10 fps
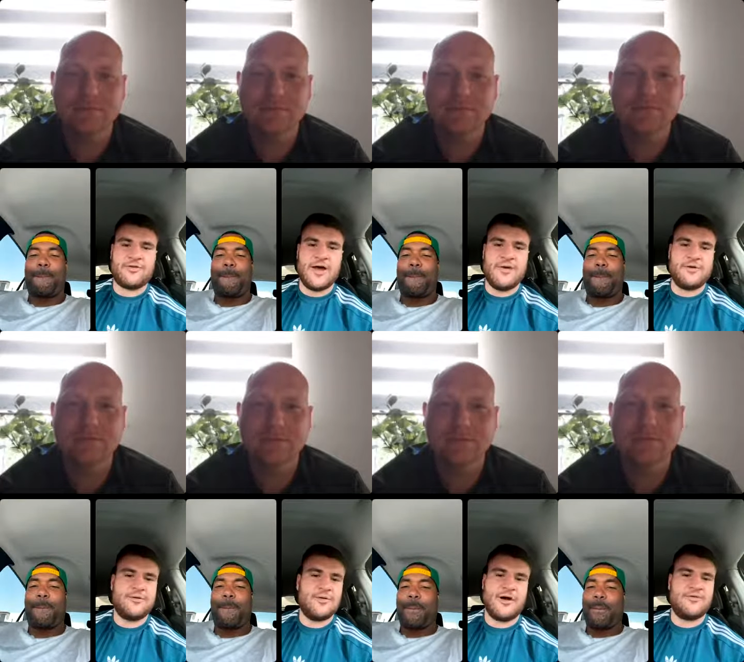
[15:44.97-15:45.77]
Speaker 1: now.
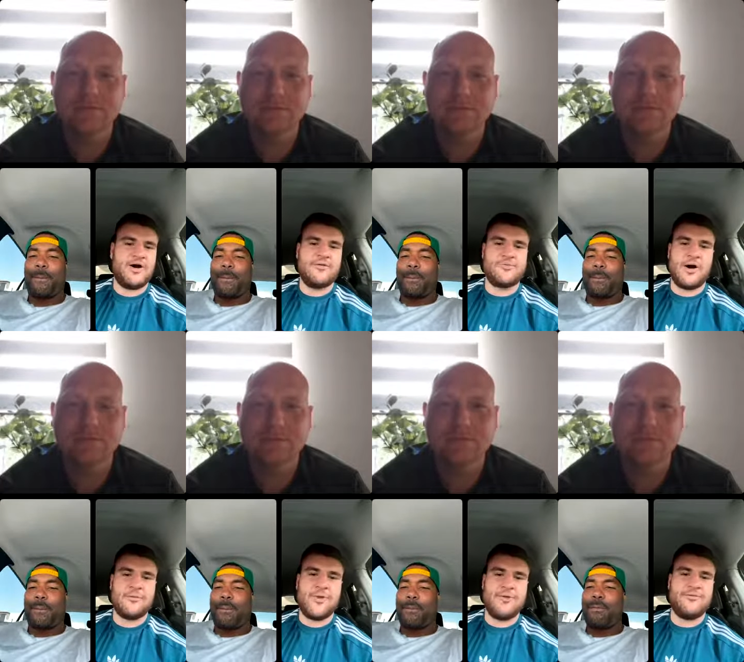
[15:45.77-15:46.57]
And I've, I've
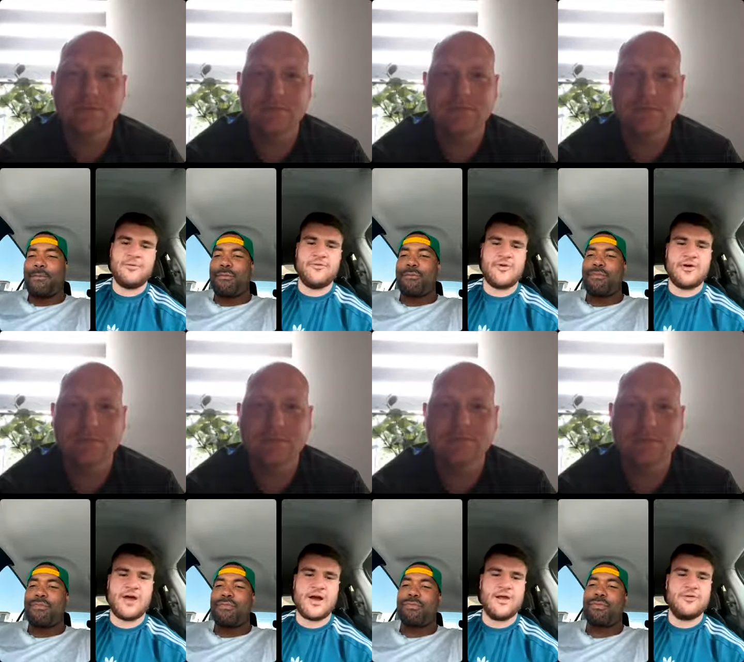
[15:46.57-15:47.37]
sparred men from a very
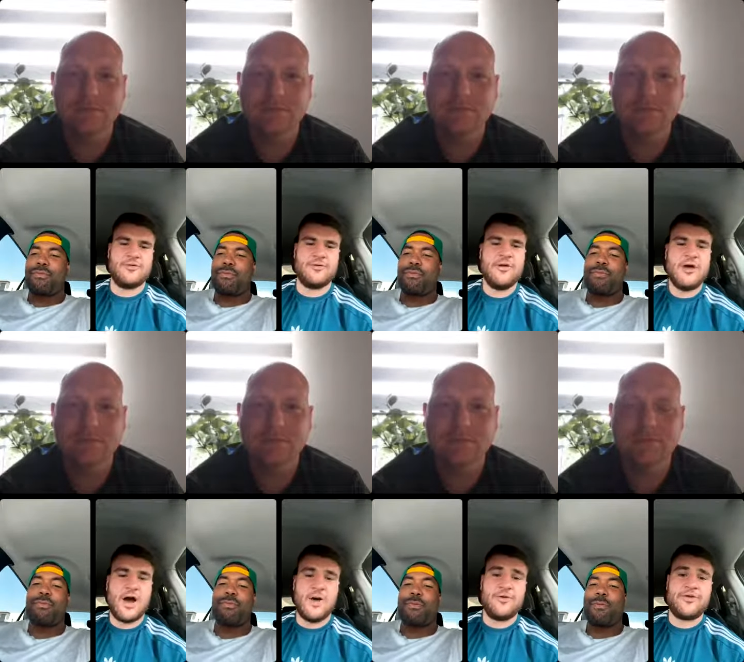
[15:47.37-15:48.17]
young age. And
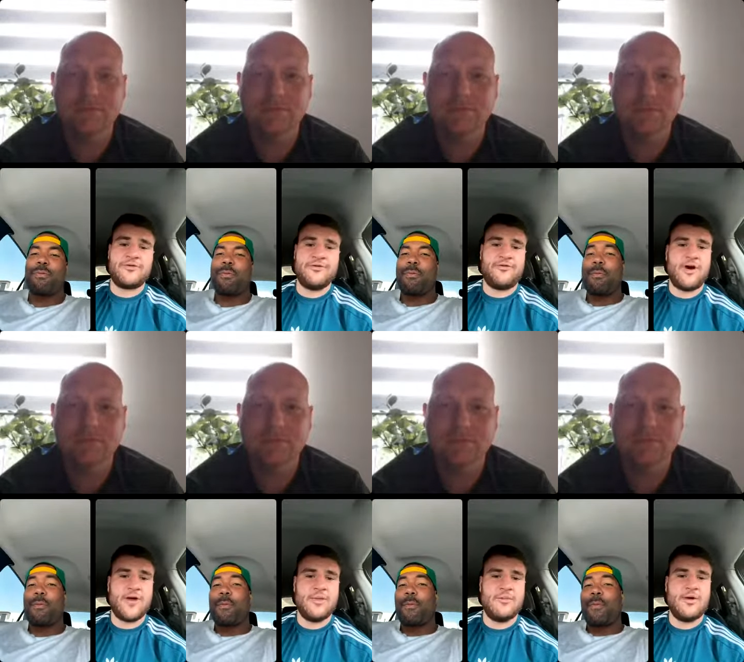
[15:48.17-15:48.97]
I know it's different
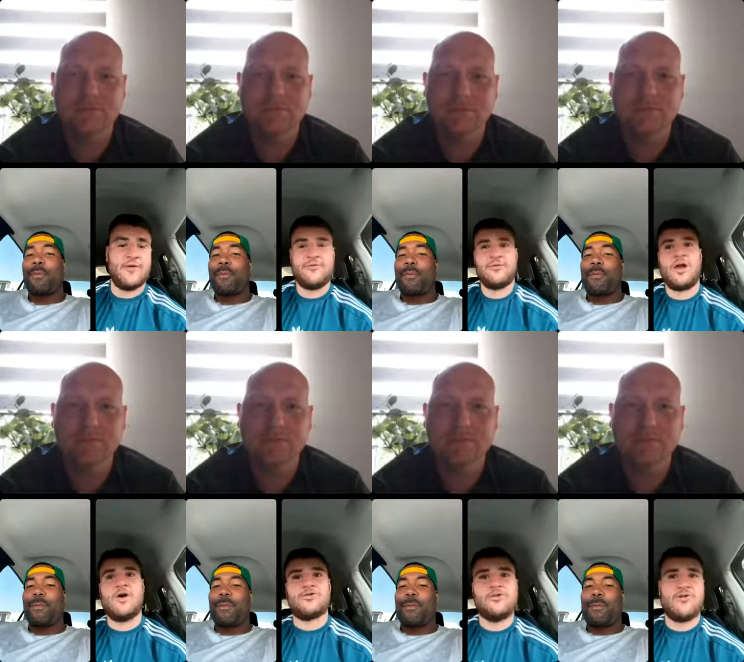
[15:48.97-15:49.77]
fighting them. And I've, my
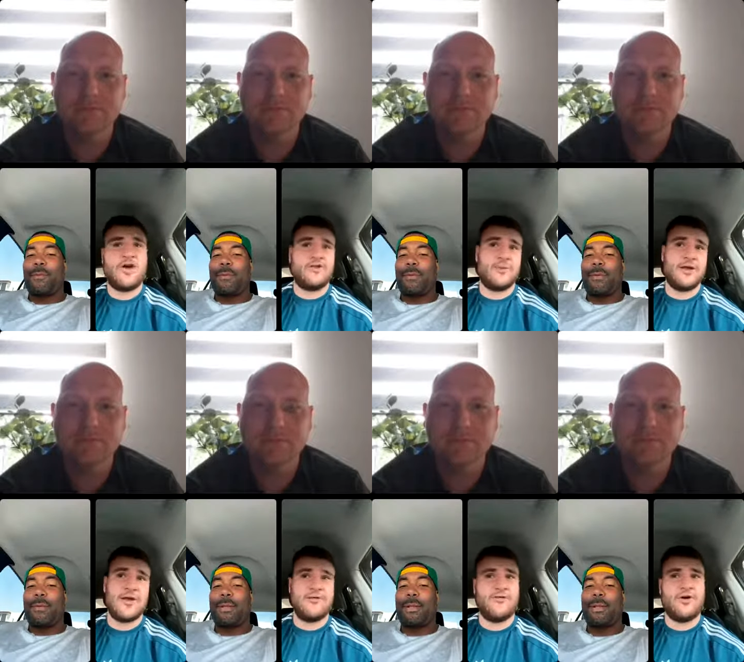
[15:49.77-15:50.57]
last two fights have been
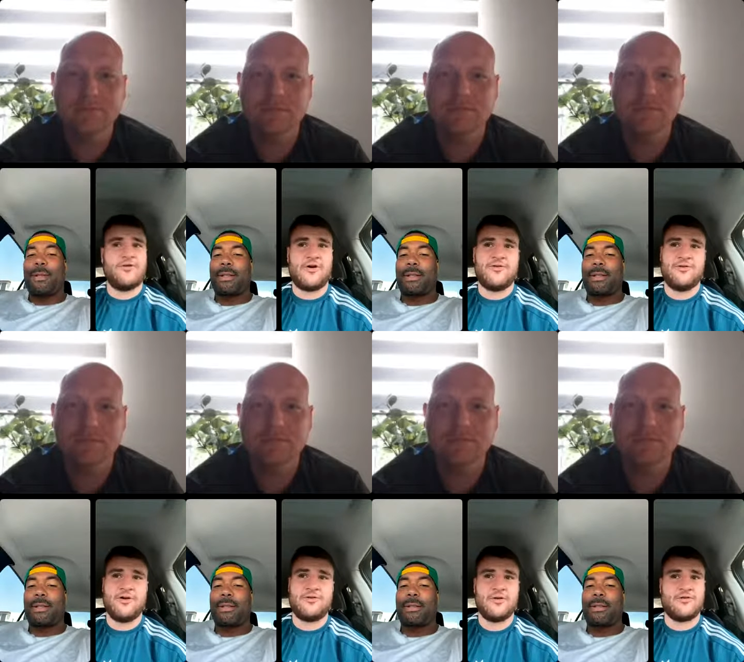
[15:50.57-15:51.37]
against 35,
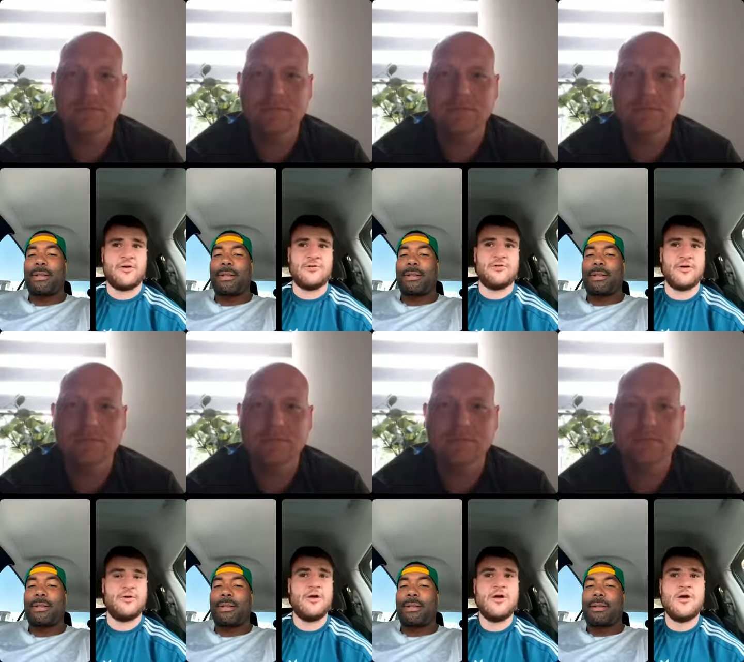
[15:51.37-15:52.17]
36 year olds. So
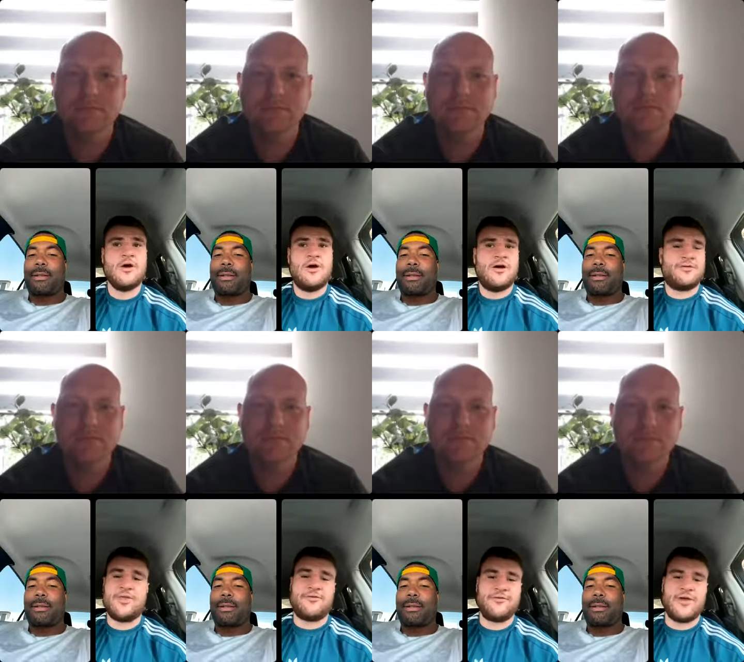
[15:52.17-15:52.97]
it's
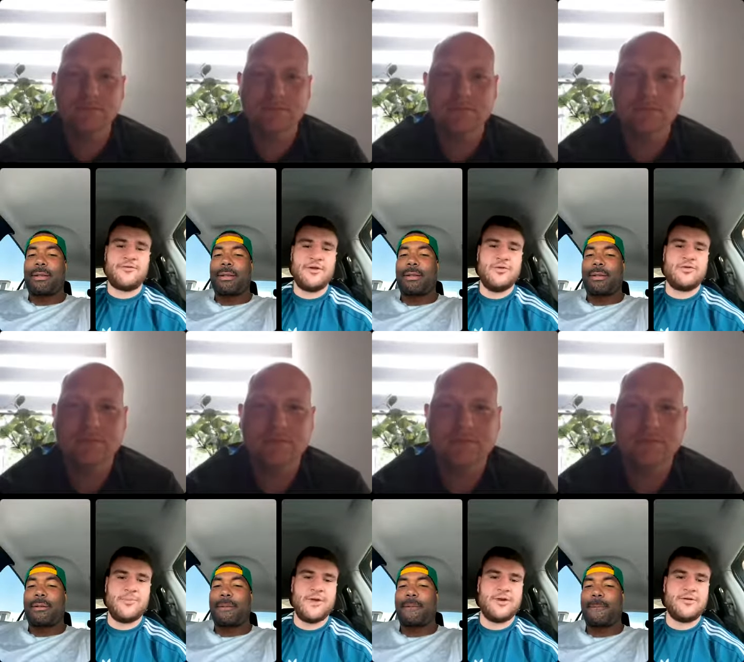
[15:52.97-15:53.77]
nothing nothing new to
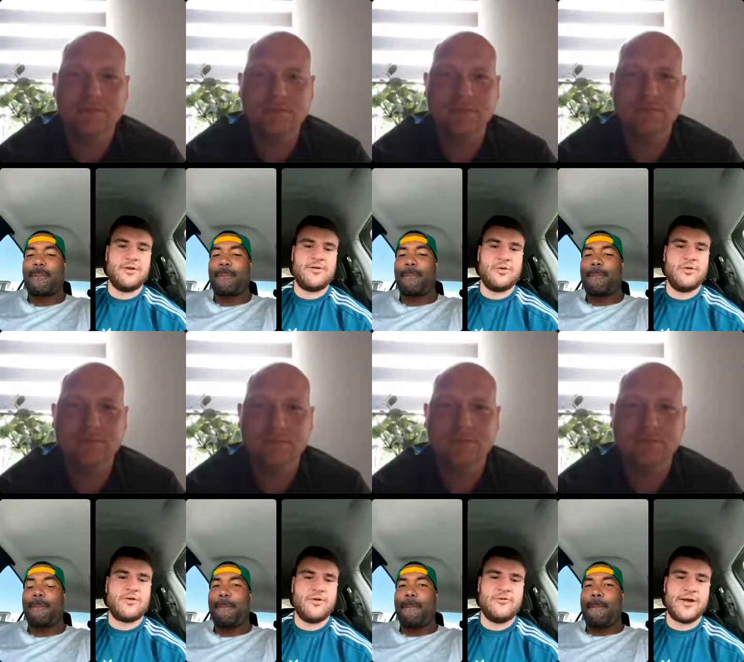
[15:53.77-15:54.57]
me, and it's all
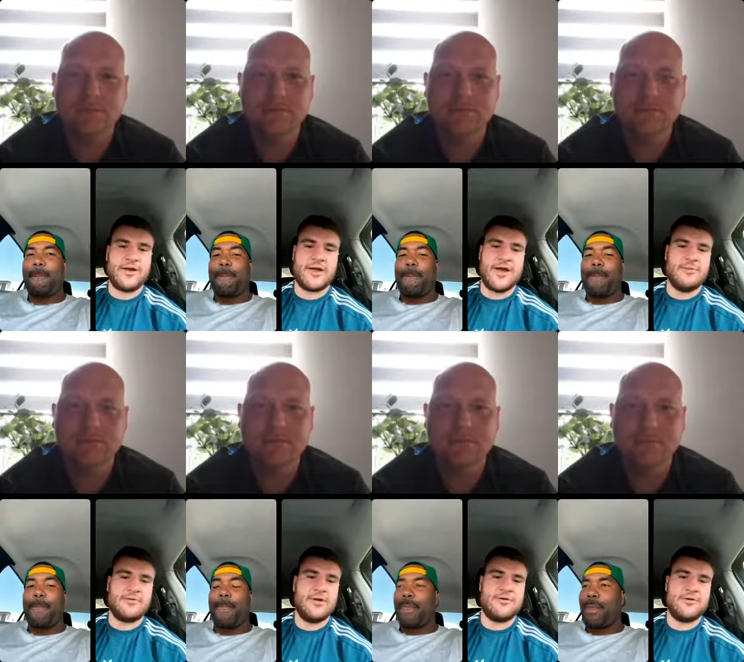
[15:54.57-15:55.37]
it's all fun and games.
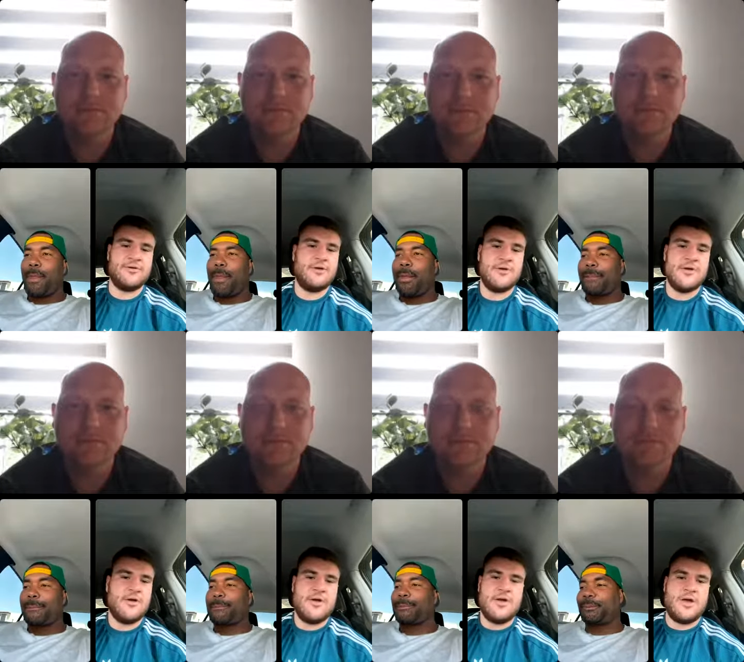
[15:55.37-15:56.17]
And listen,
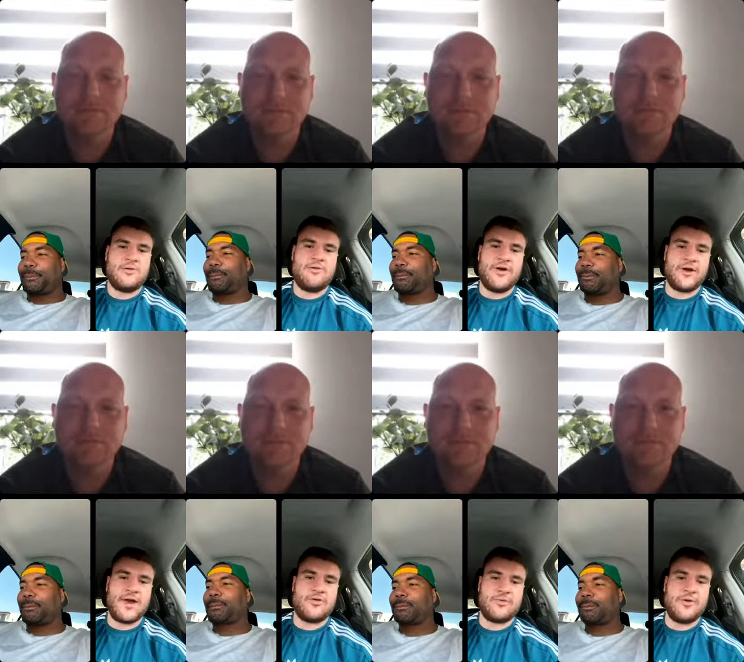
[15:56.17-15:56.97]
it's all fun and
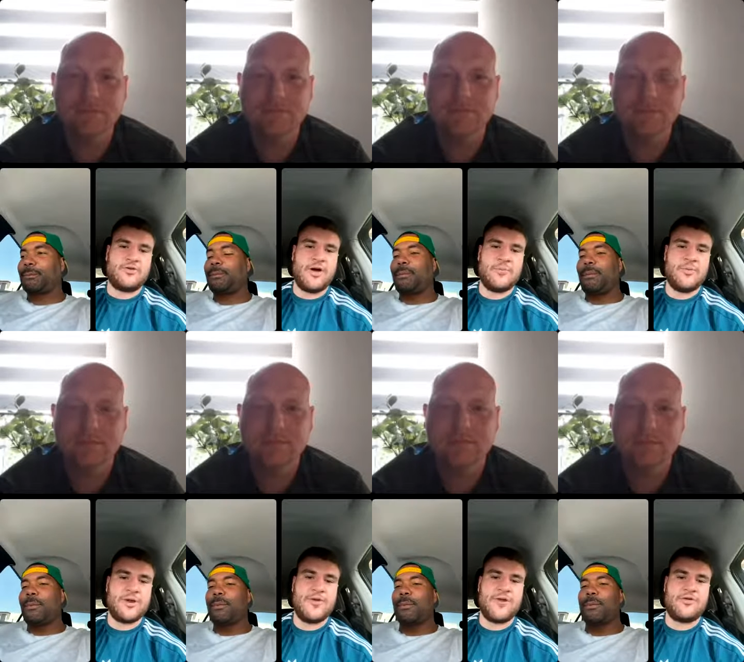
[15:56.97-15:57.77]
games from his side, but we
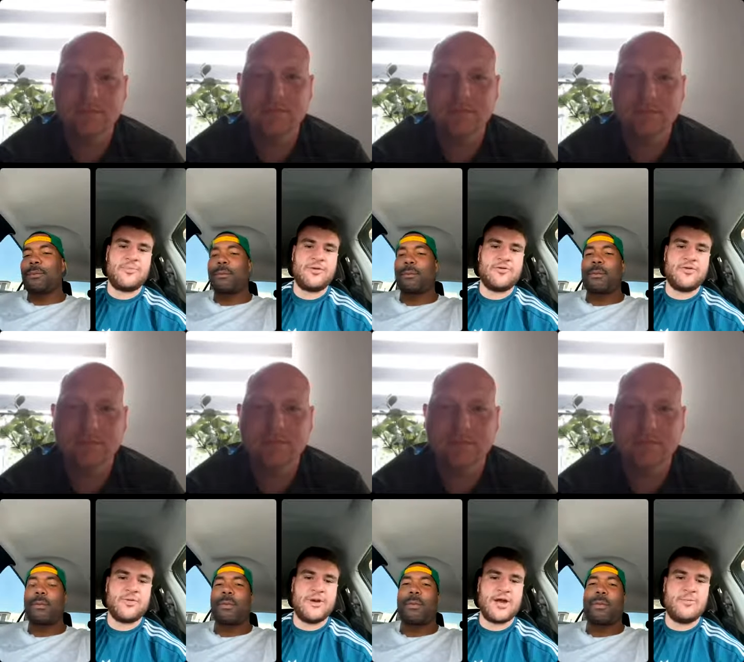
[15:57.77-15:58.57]
get down to business
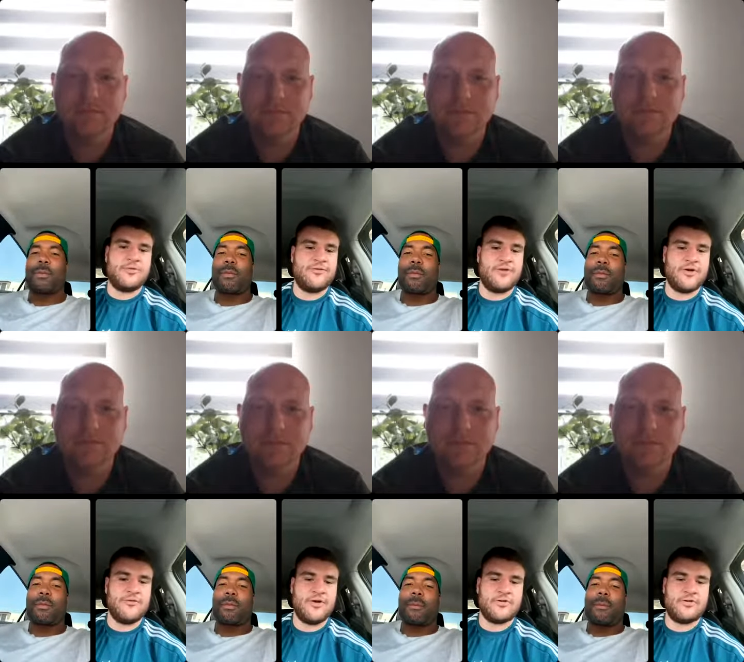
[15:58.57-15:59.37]
when it comes to
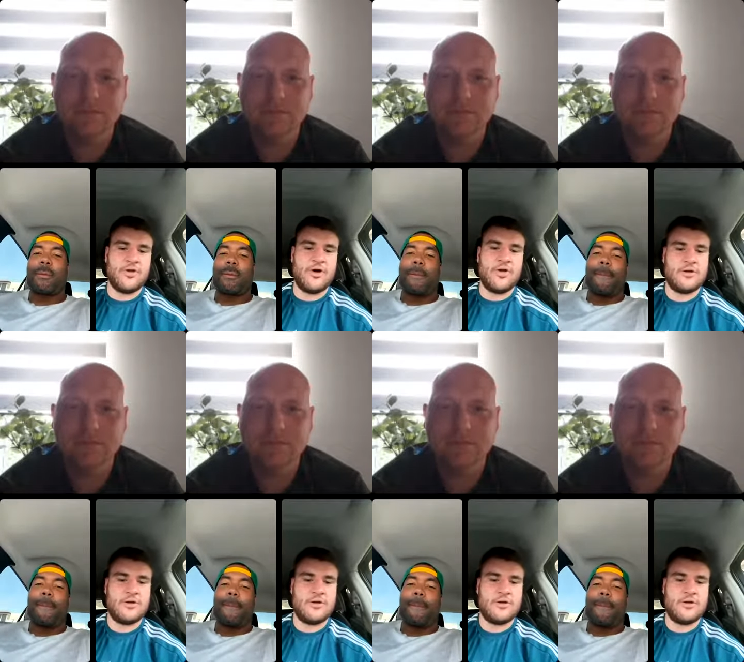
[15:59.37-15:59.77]
31st of July.